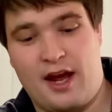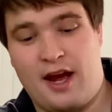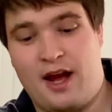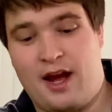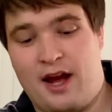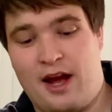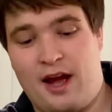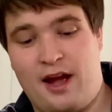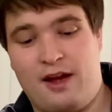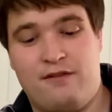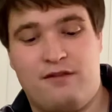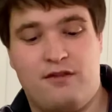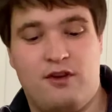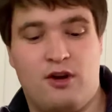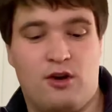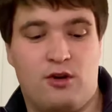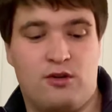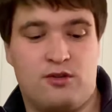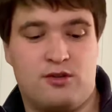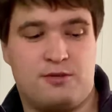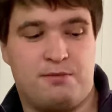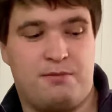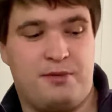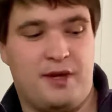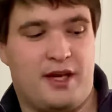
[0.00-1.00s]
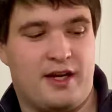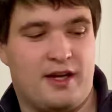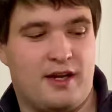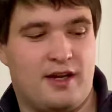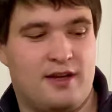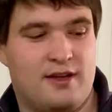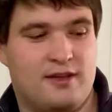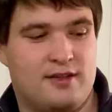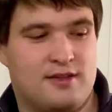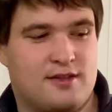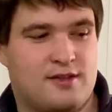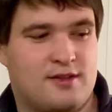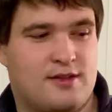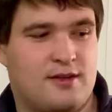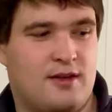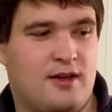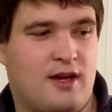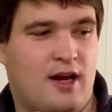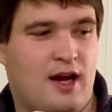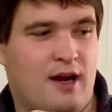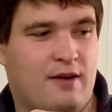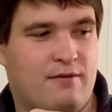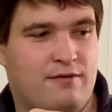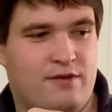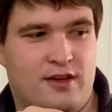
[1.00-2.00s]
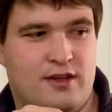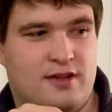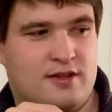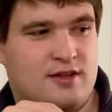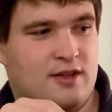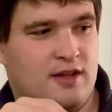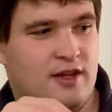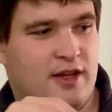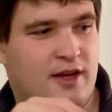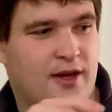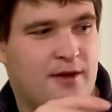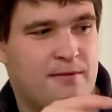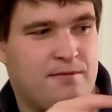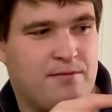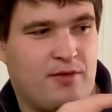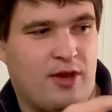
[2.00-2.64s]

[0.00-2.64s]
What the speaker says: I have notes because obviously